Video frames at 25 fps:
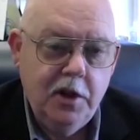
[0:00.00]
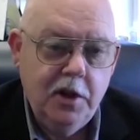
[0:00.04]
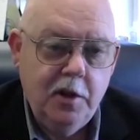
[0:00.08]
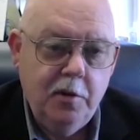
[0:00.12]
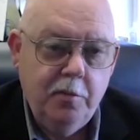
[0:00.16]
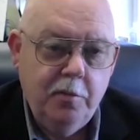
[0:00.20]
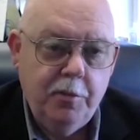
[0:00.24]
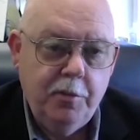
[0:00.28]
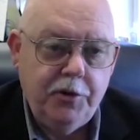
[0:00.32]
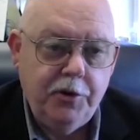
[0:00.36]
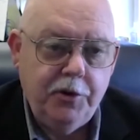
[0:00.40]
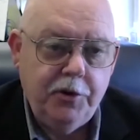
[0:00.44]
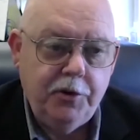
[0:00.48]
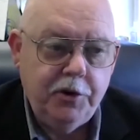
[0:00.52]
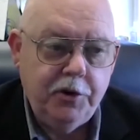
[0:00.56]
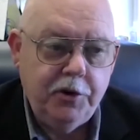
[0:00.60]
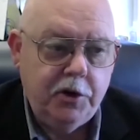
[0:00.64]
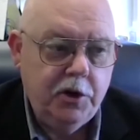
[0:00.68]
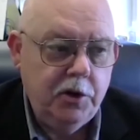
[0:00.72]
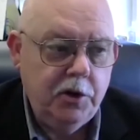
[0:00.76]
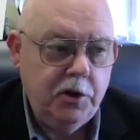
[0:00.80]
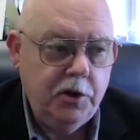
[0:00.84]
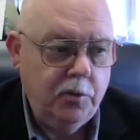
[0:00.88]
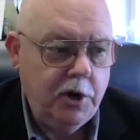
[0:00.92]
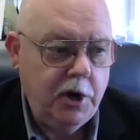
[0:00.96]
But there's a
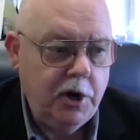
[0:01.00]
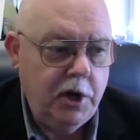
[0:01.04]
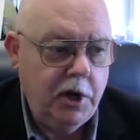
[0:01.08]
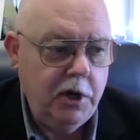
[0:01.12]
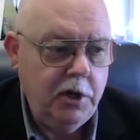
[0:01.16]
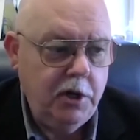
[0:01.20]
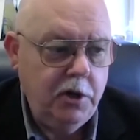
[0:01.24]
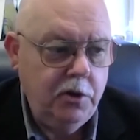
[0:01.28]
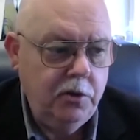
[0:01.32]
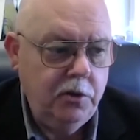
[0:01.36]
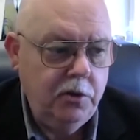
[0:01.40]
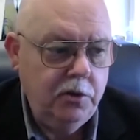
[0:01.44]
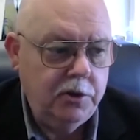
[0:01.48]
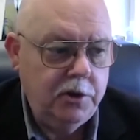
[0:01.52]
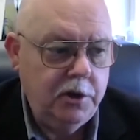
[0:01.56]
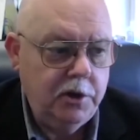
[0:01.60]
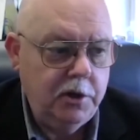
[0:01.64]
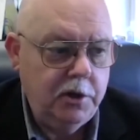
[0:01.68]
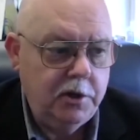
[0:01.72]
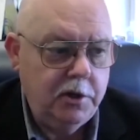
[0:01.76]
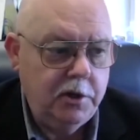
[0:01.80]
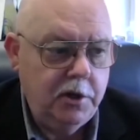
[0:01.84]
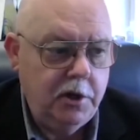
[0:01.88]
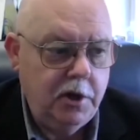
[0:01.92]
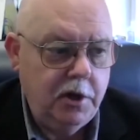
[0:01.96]
good one I used
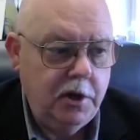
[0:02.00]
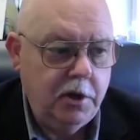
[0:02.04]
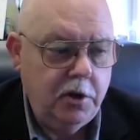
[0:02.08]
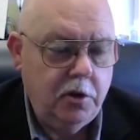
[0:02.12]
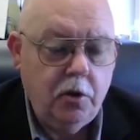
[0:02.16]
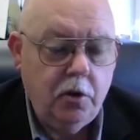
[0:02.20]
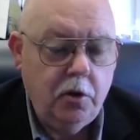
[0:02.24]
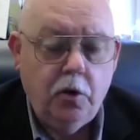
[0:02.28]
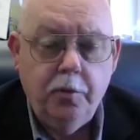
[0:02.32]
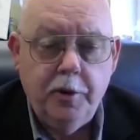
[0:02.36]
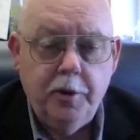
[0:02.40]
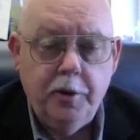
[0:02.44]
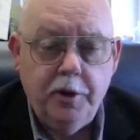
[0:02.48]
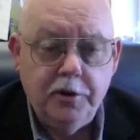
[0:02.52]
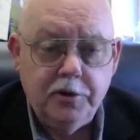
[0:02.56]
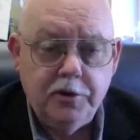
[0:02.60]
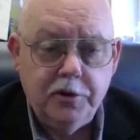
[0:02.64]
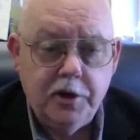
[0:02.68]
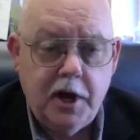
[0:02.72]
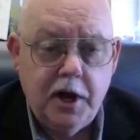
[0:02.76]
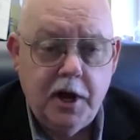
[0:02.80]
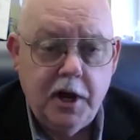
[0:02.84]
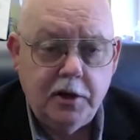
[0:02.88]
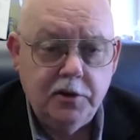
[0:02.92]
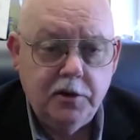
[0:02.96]
at Goldman
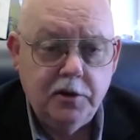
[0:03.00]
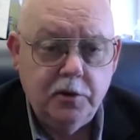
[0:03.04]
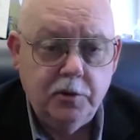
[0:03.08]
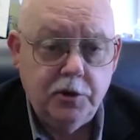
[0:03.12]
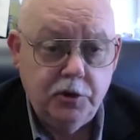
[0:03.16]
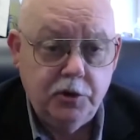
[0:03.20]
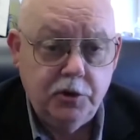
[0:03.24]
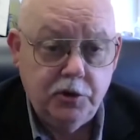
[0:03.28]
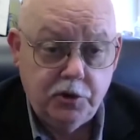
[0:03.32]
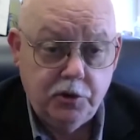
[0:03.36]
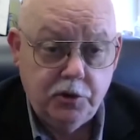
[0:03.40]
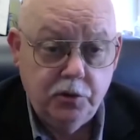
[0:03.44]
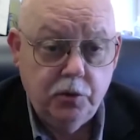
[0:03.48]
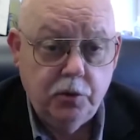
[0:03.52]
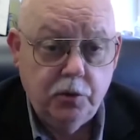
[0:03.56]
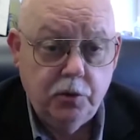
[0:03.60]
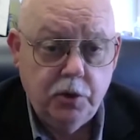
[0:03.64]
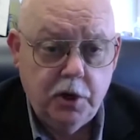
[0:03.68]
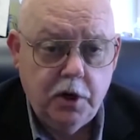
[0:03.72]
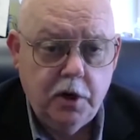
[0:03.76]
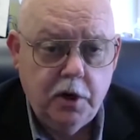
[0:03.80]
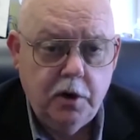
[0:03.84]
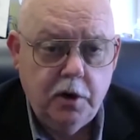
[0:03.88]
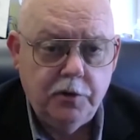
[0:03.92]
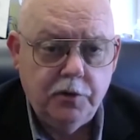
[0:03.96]
Sachs. I went to school
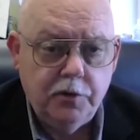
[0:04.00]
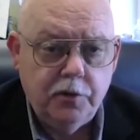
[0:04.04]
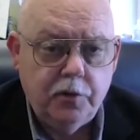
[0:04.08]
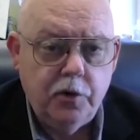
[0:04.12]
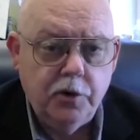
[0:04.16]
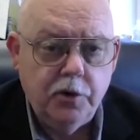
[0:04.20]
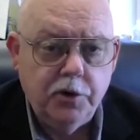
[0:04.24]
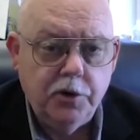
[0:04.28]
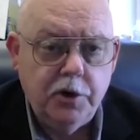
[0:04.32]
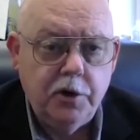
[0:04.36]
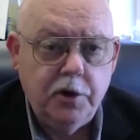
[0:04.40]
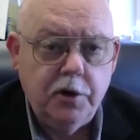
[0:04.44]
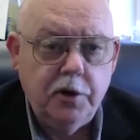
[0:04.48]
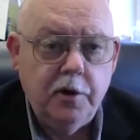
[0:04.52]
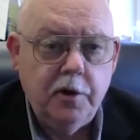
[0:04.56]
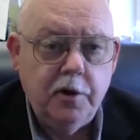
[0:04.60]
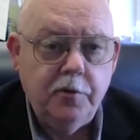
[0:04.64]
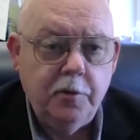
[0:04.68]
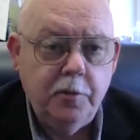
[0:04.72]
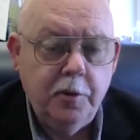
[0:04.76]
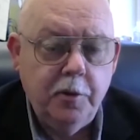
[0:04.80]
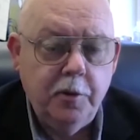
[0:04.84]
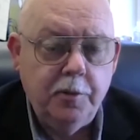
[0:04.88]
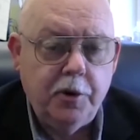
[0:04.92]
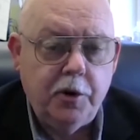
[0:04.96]
there. I was fortunate enough
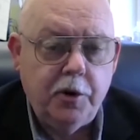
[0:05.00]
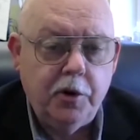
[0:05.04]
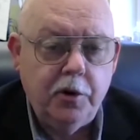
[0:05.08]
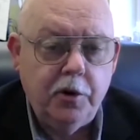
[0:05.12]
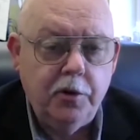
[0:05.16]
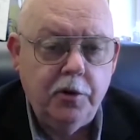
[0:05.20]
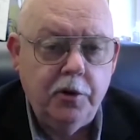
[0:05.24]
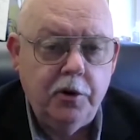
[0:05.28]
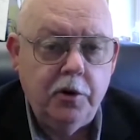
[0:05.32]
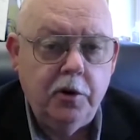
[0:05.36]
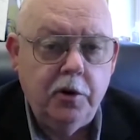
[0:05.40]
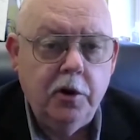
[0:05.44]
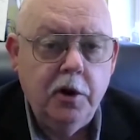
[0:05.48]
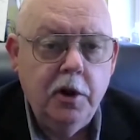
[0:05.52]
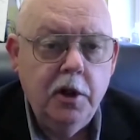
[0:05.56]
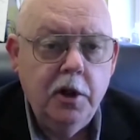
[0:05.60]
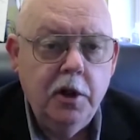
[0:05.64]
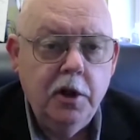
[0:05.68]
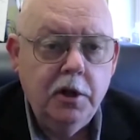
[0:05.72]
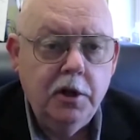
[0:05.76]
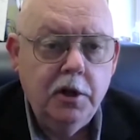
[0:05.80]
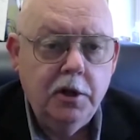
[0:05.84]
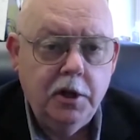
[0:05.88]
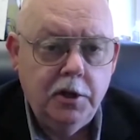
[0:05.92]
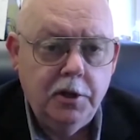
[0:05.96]
to be part of their
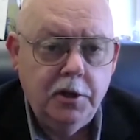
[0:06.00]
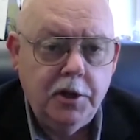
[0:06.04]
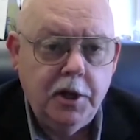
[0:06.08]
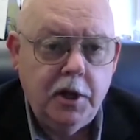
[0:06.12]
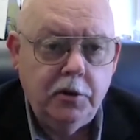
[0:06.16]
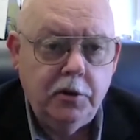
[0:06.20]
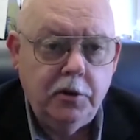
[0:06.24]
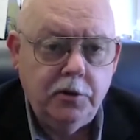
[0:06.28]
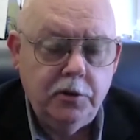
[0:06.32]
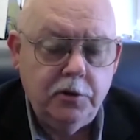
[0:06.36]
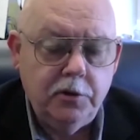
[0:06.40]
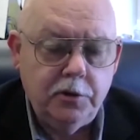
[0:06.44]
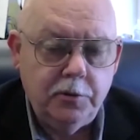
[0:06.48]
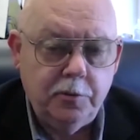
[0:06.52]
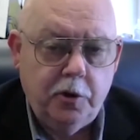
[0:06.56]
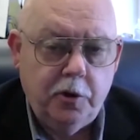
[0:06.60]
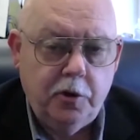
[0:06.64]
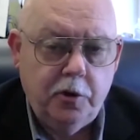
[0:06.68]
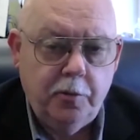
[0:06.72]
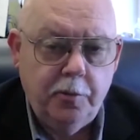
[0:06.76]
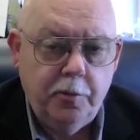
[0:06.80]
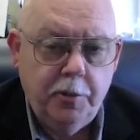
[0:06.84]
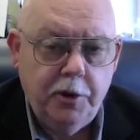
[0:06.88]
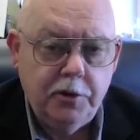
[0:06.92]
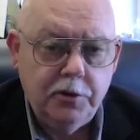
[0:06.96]
10,000
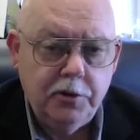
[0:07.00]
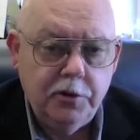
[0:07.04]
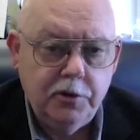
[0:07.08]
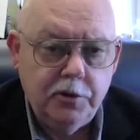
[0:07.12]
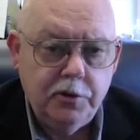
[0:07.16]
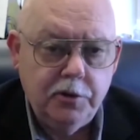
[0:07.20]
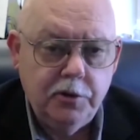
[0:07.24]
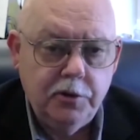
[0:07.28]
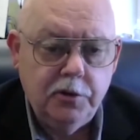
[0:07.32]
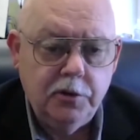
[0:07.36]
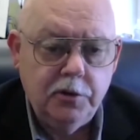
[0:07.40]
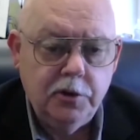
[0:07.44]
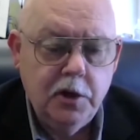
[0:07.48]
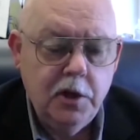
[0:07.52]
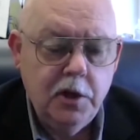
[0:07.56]
small businesses.